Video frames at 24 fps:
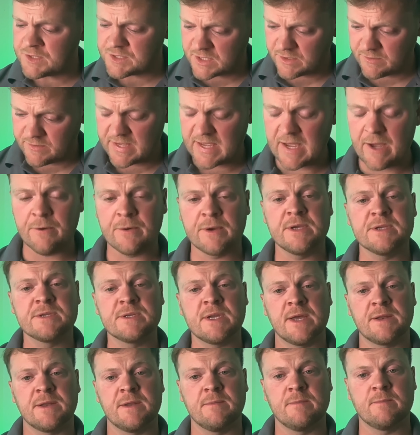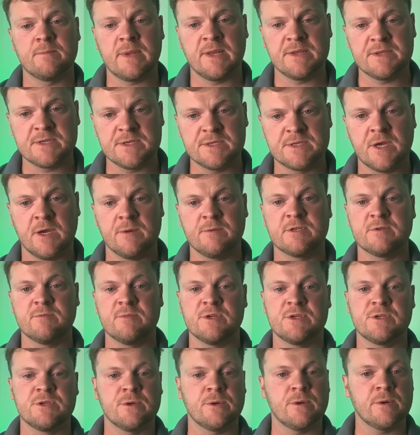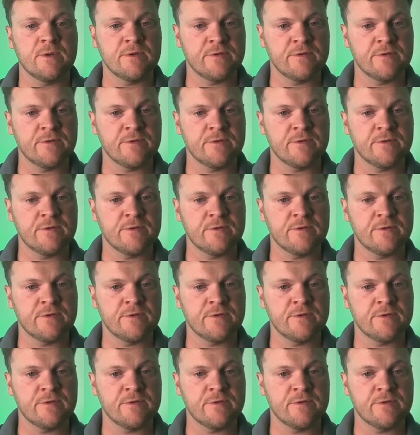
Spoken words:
so the algae's had plenty of time to mature.